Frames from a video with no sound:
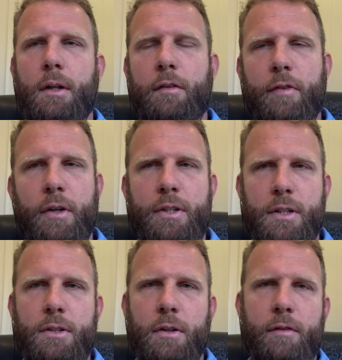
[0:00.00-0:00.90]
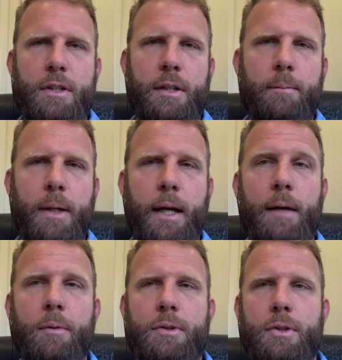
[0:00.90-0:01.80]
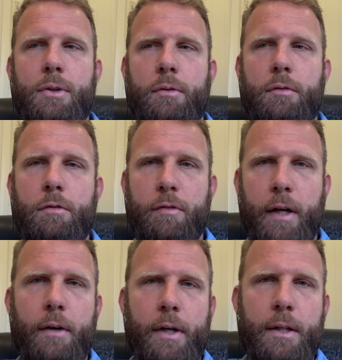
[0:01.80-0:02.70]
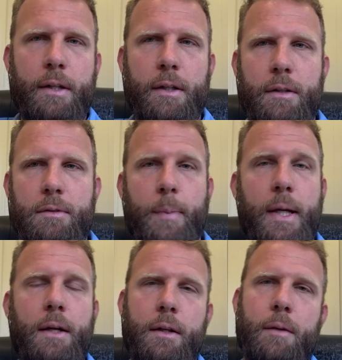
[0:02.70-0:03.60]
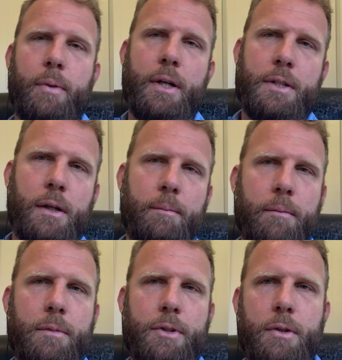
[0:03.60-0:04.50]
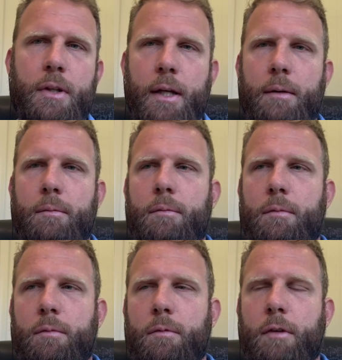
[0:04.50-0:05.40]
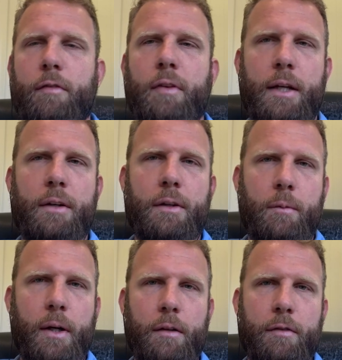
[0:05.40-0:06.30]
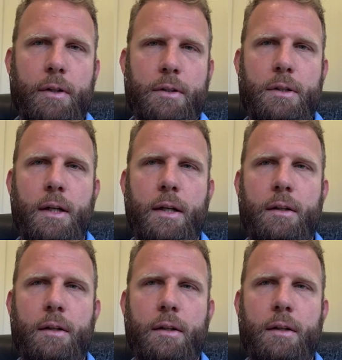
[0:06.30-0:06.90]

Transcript: The first is obviously being able to vary the speed of the compressor to then reflect the relevant